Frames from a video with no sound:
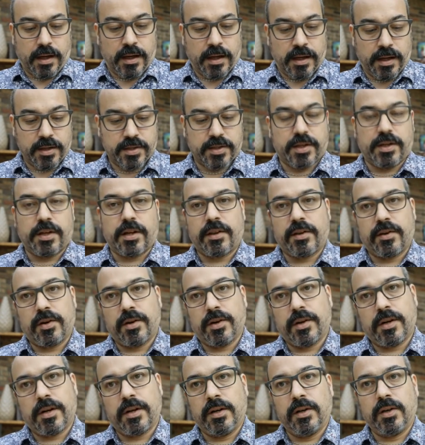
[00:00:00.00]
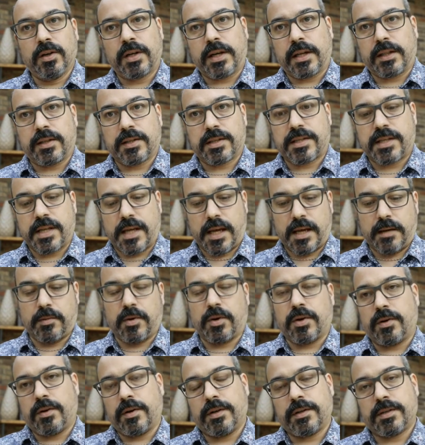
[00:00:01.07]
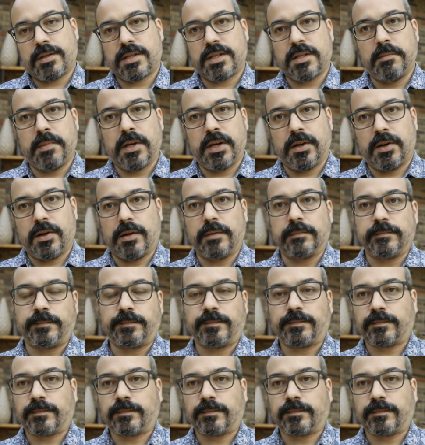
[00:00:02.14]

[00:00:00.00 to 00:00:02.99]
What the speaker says: Here's another look at the same or similar